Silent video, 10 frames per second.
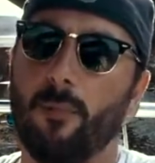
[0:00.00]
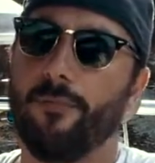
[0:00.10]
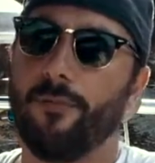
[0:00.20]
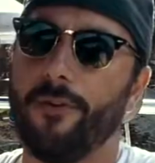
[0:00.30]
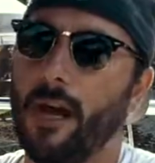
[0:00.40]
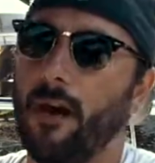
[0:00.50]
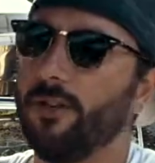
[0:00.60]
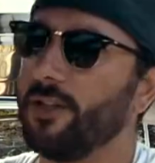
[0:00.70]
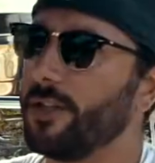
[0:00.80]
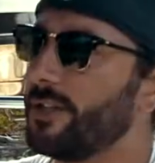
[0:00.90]
But for now,
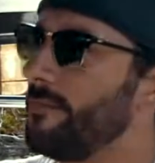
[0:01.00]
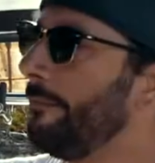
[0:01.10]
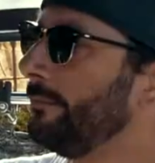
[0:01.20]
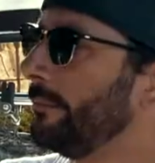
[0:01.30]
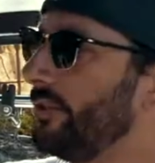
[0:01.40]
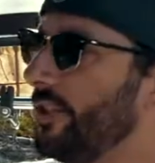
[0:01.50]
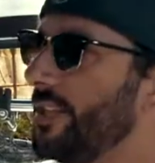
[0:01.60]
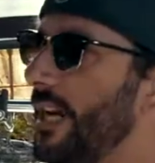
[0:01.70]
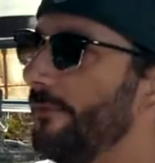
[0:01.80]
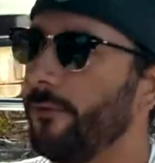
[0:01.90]
it's just, just
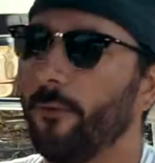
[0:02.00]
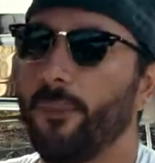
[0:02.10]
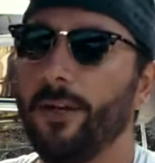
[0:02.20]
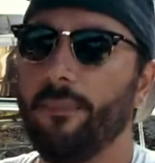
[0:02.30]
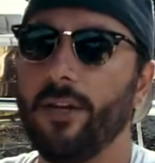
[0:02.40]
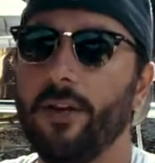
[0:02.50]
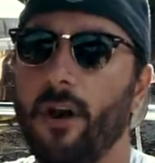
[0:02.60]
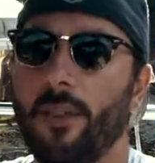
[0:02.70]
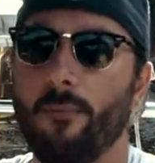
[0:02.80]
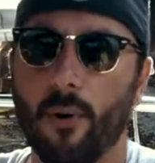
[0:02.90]
safer for me to be
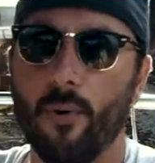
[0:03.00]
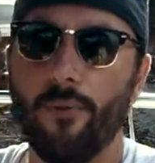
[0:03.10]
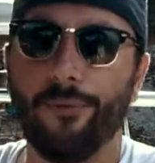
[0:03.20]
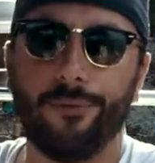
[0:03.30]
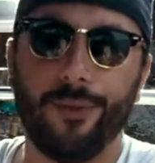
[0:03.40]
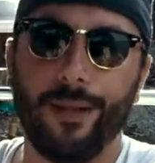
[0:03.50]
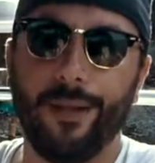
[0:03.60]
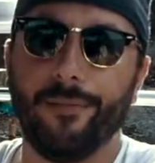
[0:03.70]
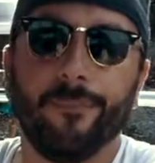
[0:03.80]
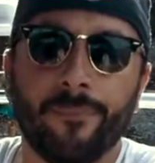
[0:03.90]
on the boat.
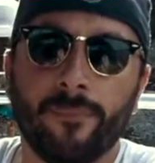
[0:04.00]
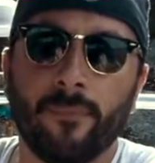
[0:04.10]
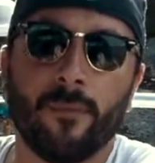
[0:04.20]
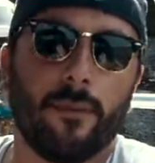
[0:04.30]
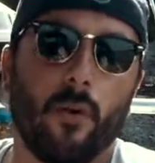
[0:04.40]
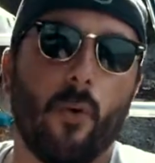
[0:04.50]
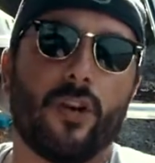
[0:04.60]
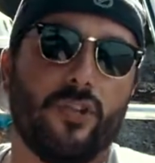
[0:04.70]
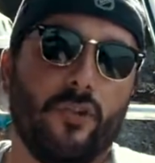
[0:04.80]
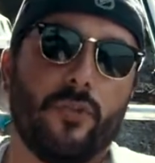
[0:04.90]
And, you know, what
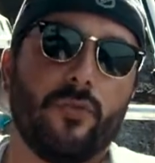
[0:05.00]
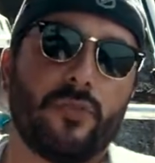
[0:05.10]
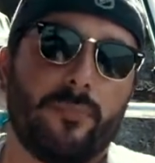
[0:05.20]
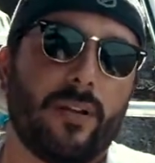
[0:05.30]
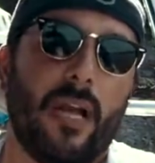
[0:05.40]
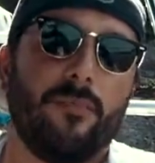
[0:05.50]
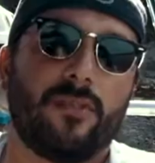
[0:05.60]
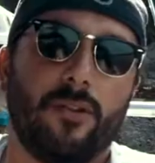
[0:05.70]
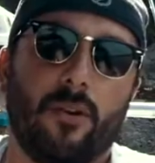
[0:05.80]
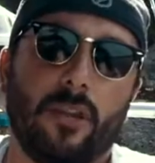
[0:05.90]
can you do?
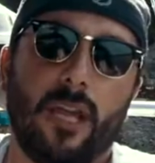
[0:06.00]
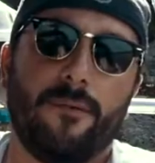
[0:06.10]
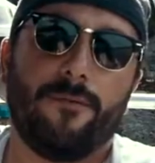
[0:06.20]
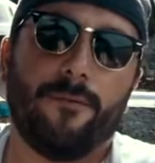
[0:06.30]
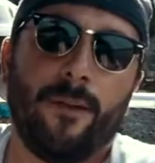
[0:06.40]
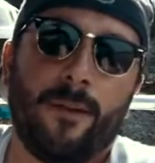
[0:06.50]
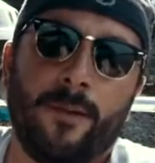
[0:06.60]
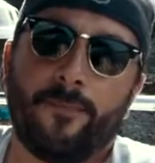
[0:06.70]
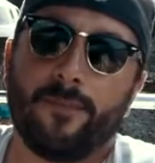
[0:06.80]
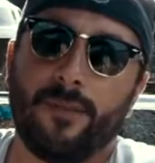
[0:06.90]
Sometimes, you know, life
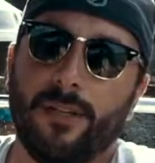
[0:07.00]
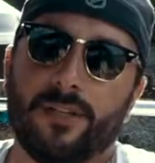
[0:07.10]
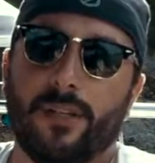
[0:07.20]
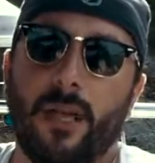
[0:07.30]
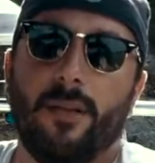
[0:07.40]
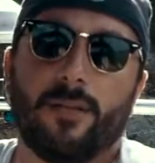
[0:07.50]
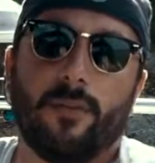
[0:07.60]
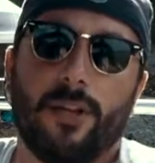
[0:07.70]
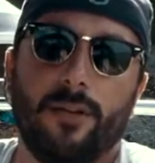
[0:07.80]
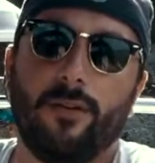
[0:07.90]
deals you lemons.
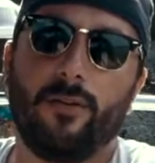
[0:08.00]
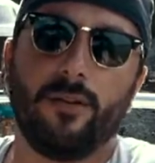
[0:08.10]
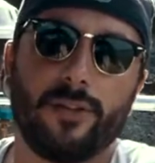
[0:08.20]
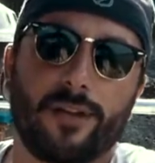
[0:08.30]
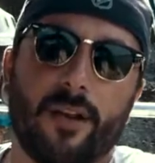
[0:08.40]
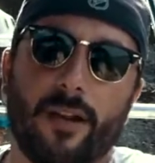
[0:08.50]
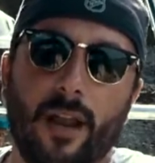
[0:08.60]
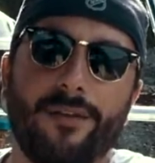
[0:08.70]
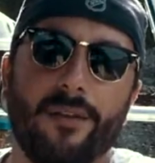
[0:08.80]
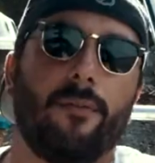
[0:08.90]
What can you do? You just got to
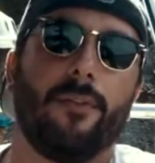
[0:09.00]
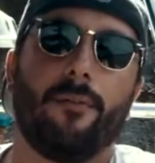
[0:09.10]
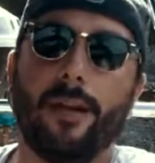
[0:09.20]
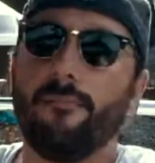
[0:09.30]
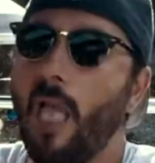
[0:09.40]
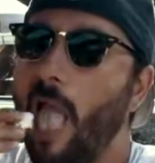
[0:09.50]
kind of deal with it, right?